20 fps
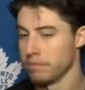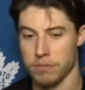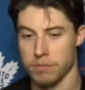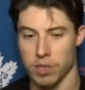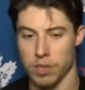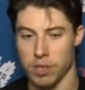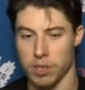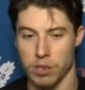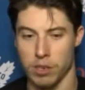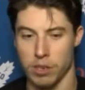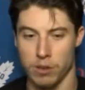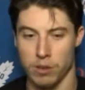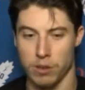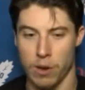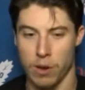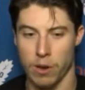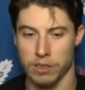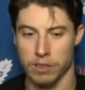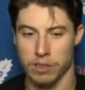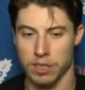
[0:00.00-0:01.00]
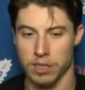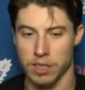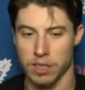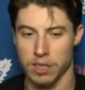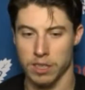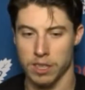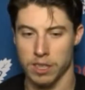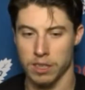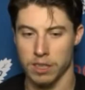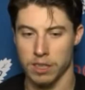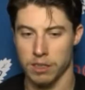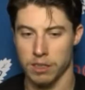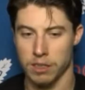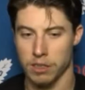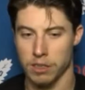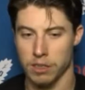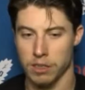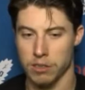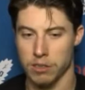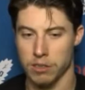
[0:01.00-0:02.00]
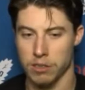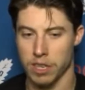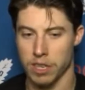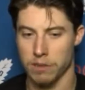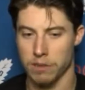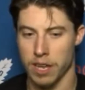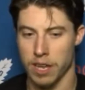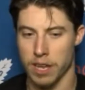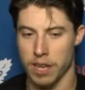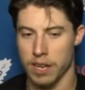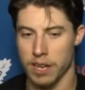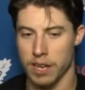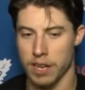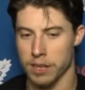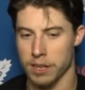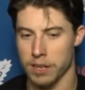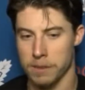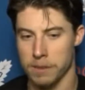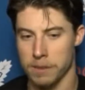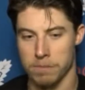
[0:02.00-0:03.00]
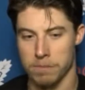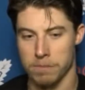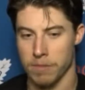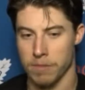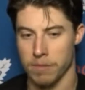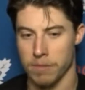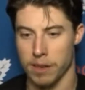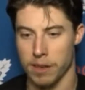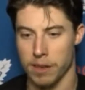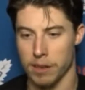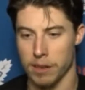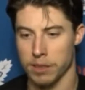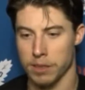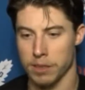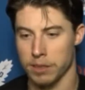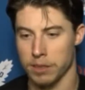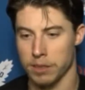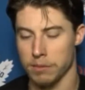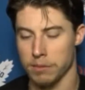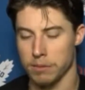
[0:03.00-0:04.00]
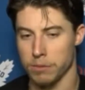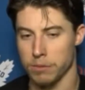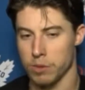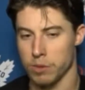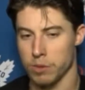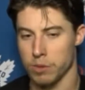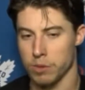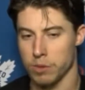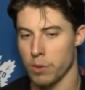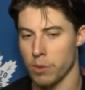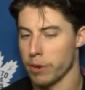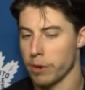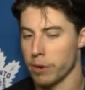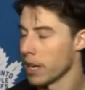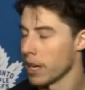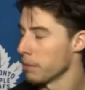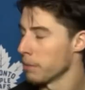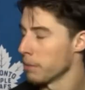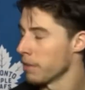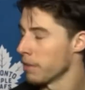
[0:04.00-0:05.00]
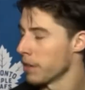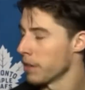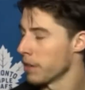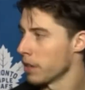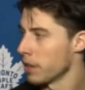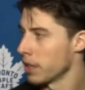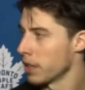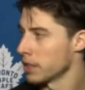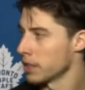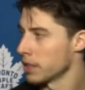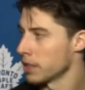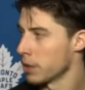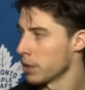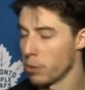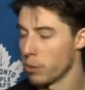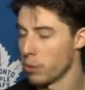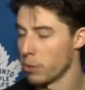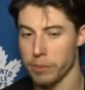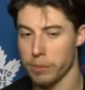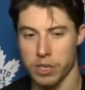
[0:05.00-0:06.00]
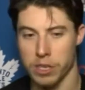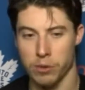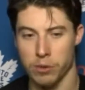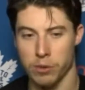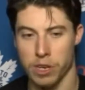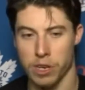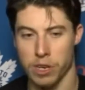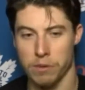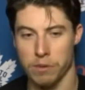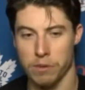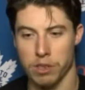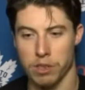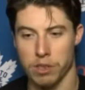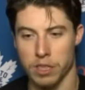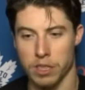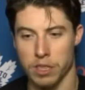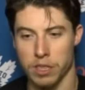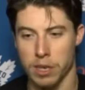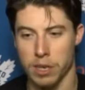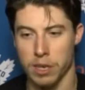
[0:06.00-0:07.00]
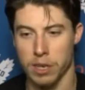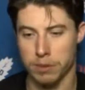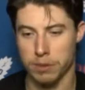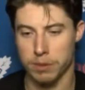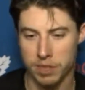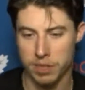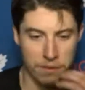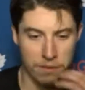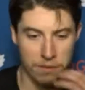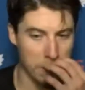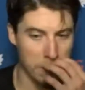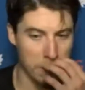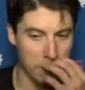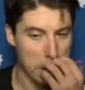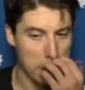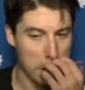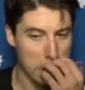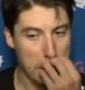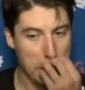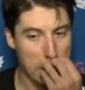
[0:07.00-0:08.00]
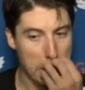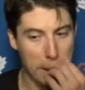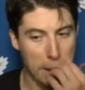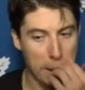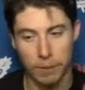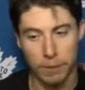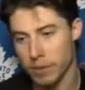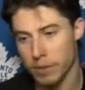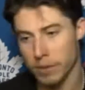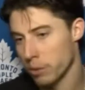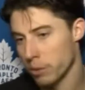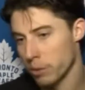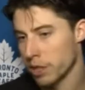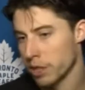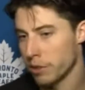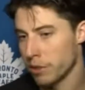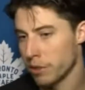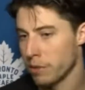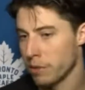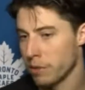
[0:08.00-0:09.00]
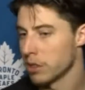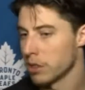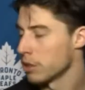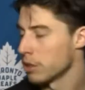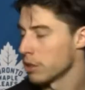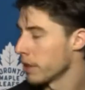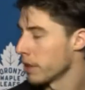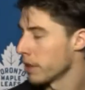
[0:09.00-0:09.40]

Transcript: you know, now obviously you're excited for that. And we still got one more game left that, like I said, we want to make sure we're ready for, clean up some stuff. And then we'll shift our focus over there.